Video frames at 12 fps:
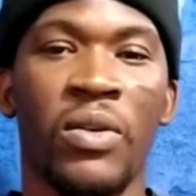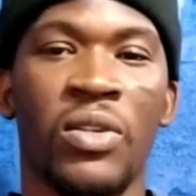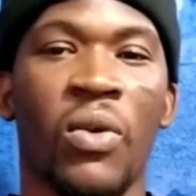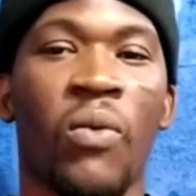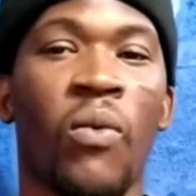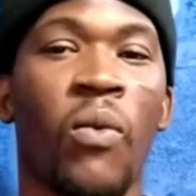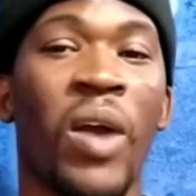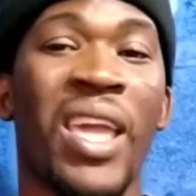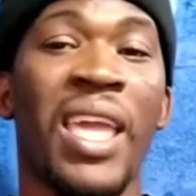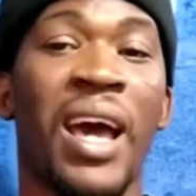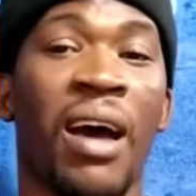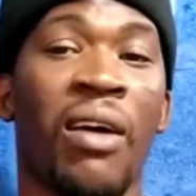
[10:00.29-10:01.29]
So where
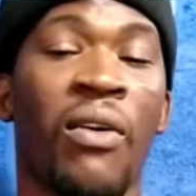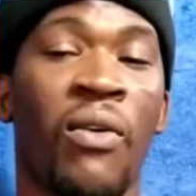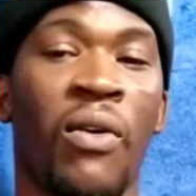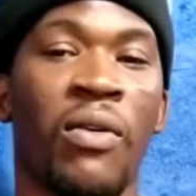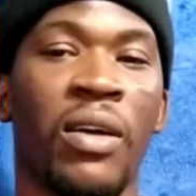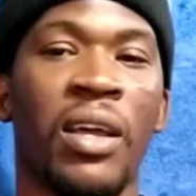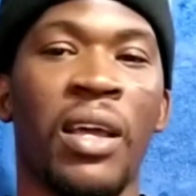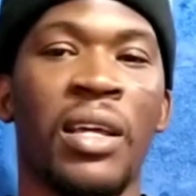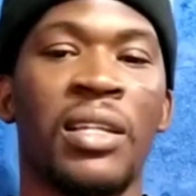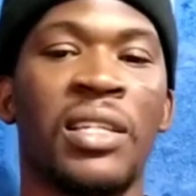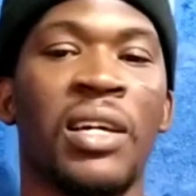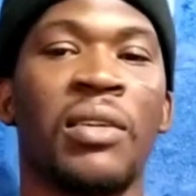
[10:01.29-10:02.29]
ya go.
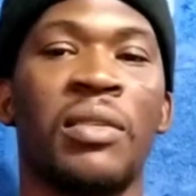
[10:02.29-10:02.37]
So